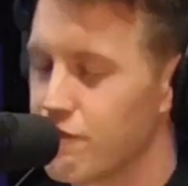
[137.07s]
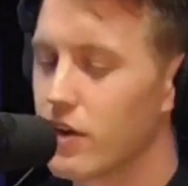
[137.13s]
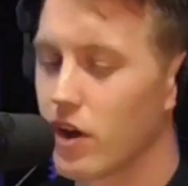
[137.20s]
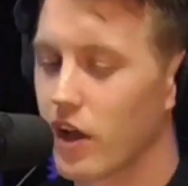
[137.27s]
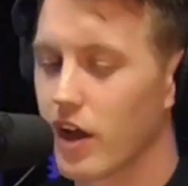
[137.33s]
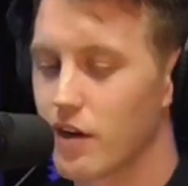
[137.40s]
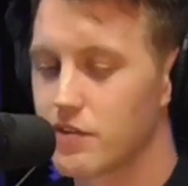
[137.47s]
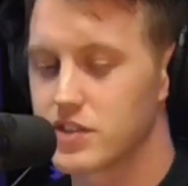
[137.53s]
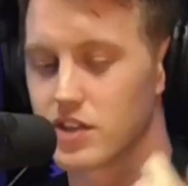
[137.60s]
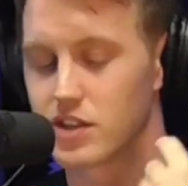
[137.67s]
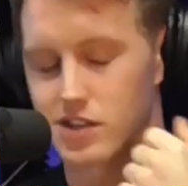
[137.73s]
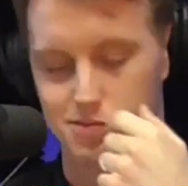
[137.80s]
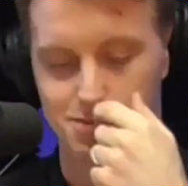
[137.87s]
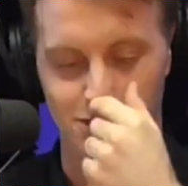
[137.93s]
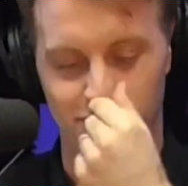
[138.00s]
I feel like I've
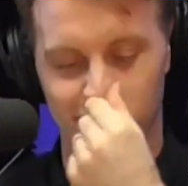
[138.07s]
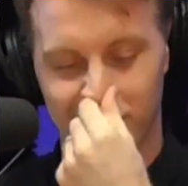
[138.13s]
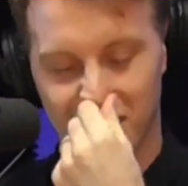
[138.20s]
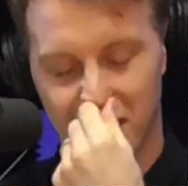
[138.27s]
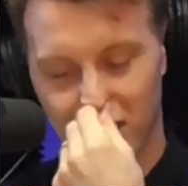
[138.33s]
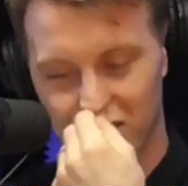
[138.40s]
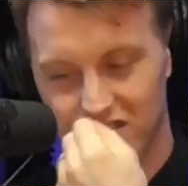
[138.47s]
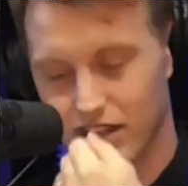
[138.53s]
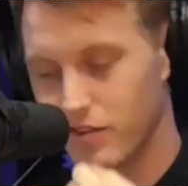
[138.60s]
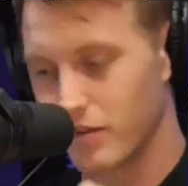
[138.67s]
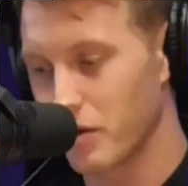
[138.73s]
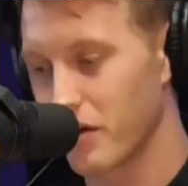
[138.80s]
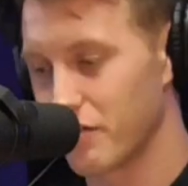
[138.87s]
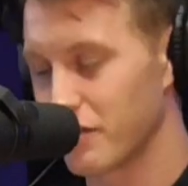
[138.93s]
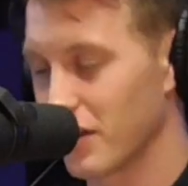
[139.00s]
seen this movie a long
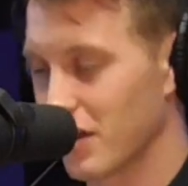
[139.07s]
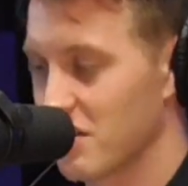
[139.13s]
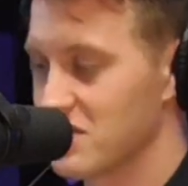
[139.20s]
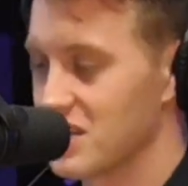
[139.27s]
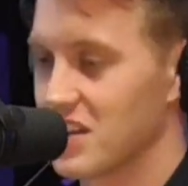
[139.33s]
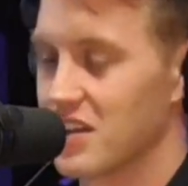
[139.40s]
time ago. I feel like I've